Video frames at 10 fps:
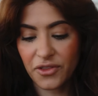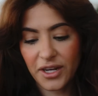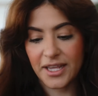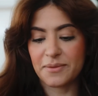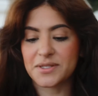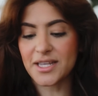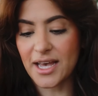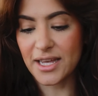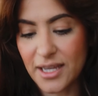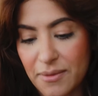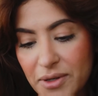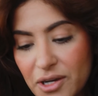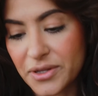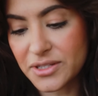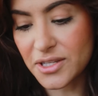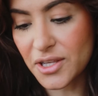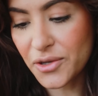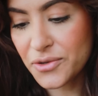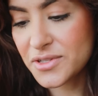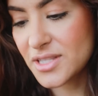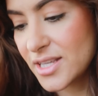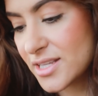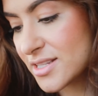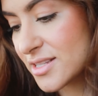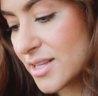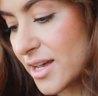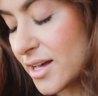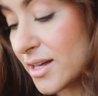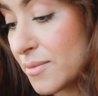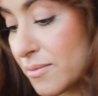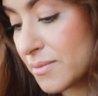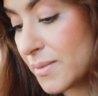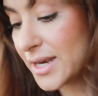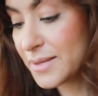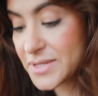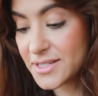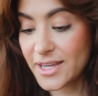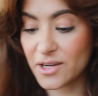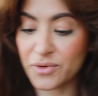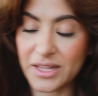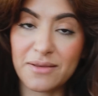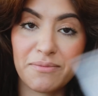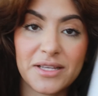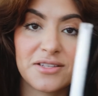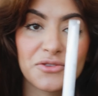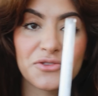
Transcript: the lips, I am going to use this lipstick with lip pencil